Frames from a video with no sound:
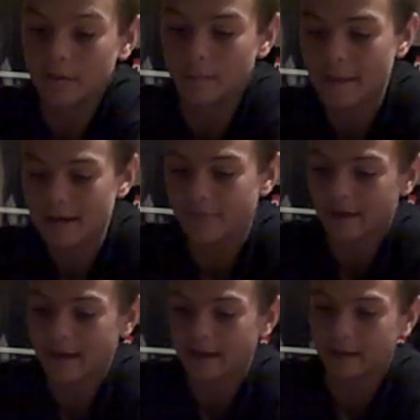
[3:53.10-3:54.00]
the main
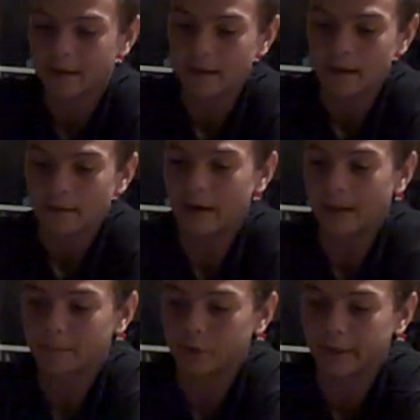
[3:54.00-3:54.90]
thing that
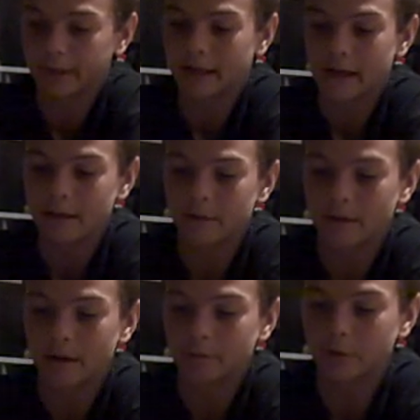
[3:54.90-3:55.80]
I'm trying to get at,
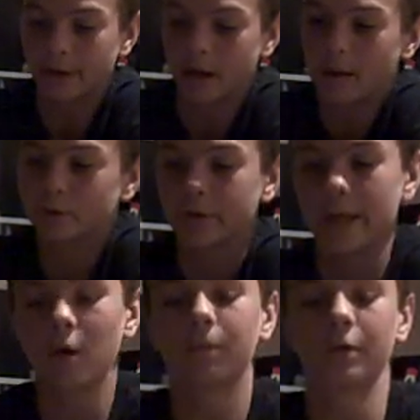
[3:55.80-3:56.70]
that I'm trying
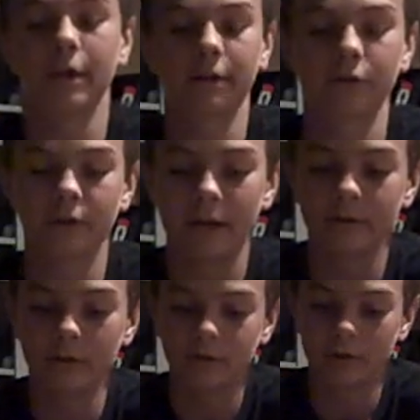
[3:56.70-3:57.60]
to help collectors
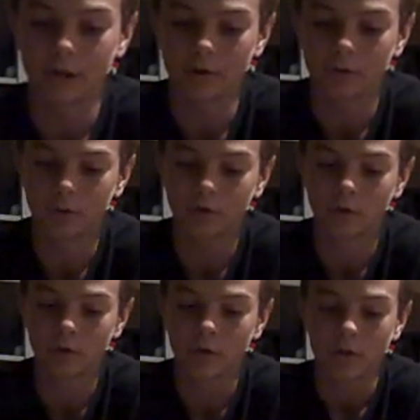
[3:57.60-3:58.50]
out in these
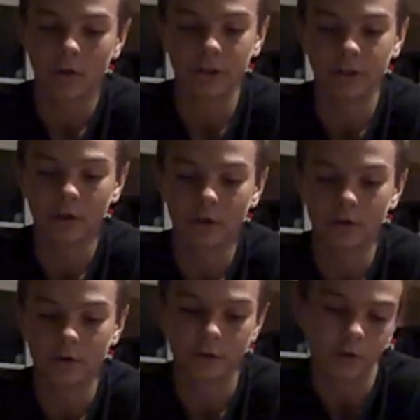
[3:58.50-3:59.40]
videos, like, you know,
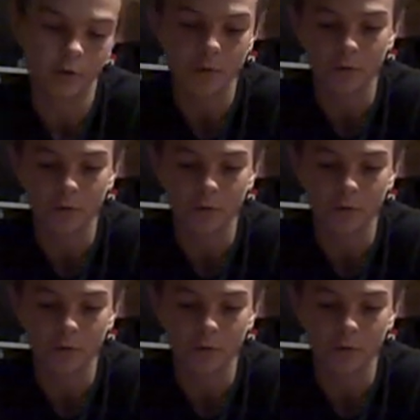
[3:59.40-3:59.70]
new